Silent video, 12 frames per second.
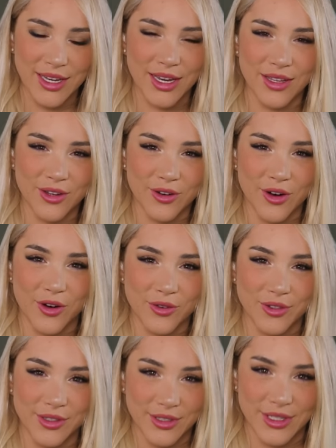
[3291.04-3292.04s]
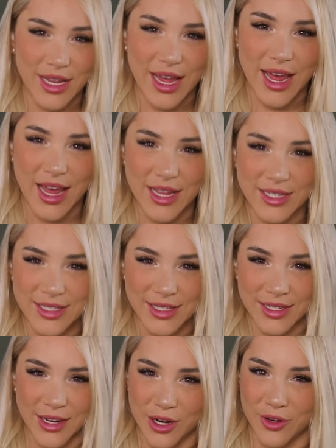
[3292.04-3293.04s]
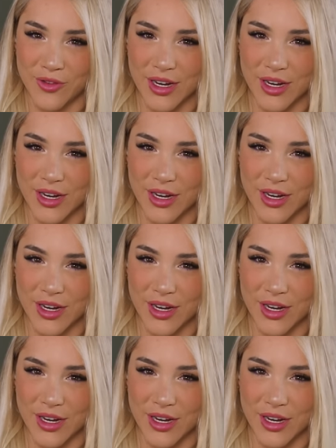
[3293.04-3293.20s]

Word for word: in their own heads and kind of